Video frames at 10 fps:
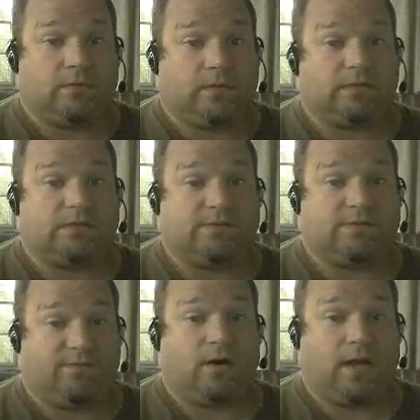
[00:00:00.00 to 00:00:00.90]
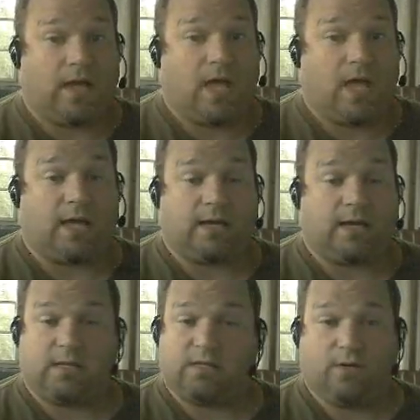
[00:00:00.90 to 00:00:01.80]
that's very hot.
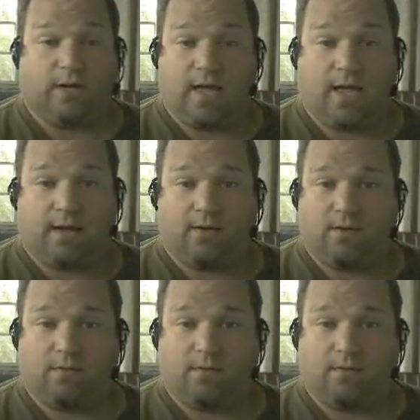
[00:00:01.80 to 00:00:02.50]
That's really hot.